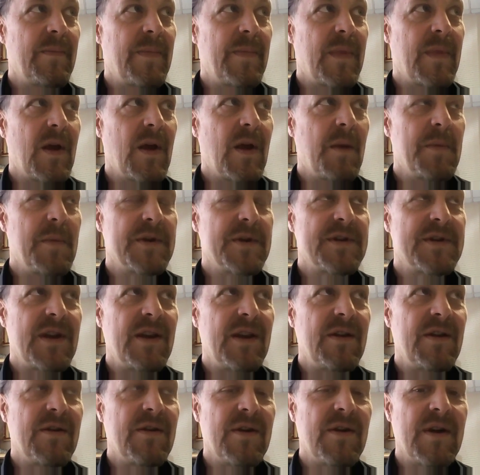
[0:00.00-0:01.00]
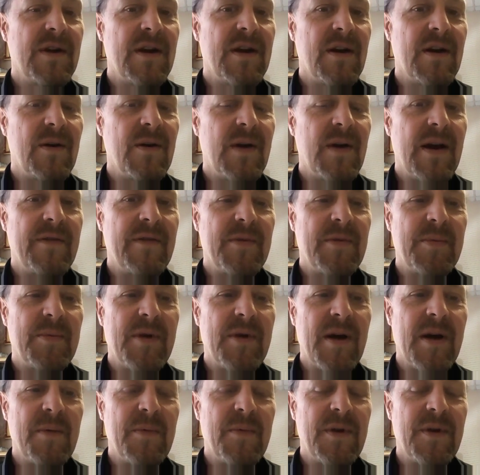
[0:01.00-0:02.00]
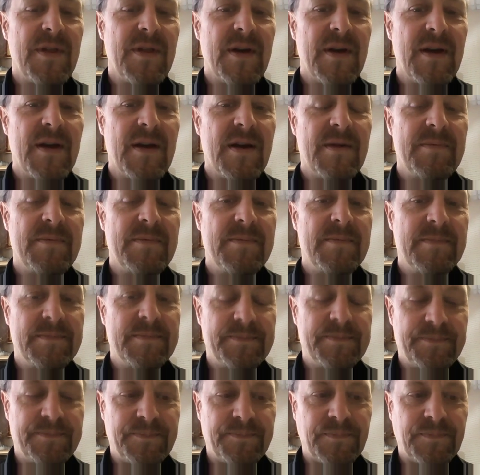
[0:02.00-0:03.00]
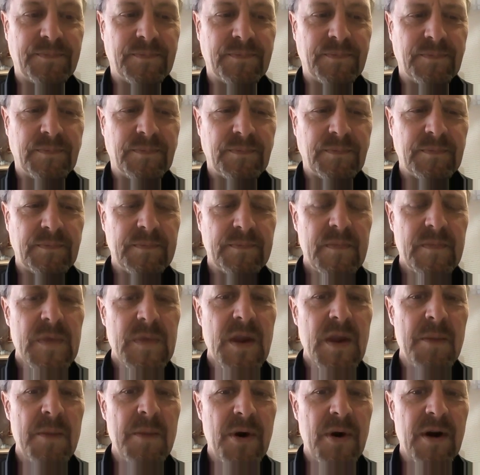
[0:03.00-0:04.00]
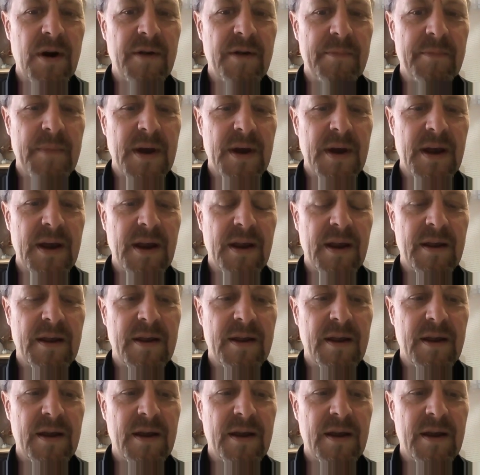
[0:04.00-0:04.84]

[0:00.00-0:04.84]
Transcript: almost a year ago, have a problem with a part of my